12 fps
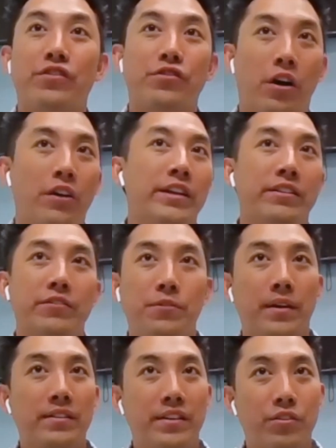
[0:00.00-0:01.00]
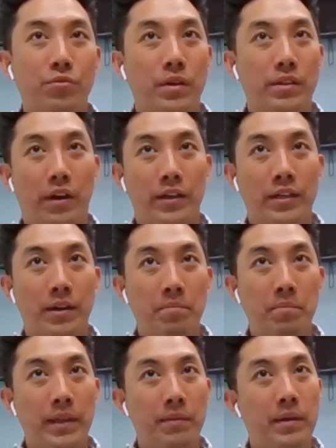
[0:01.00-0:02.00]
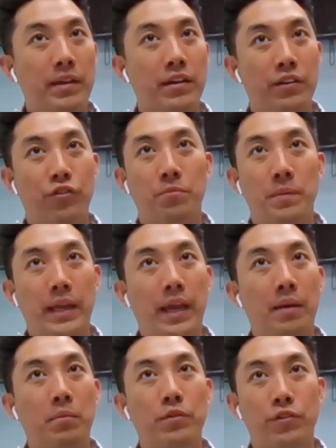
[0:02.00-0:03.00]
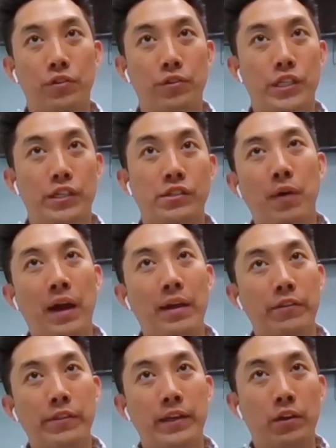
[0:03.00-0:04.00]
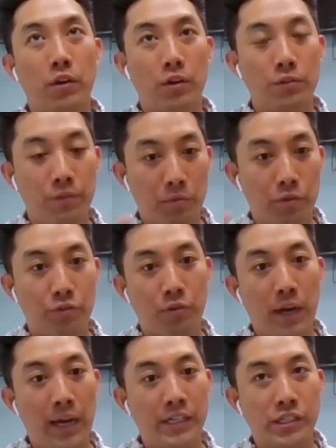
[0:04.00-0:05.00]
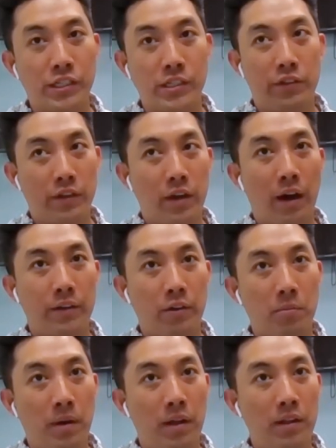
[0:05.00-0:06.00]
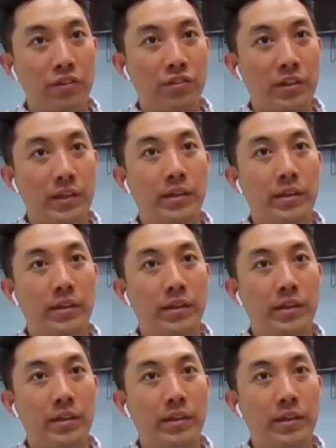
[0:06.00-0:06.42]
starting to, at least with our company, because you'll be able to just, rather than go from scratch to the condo policy,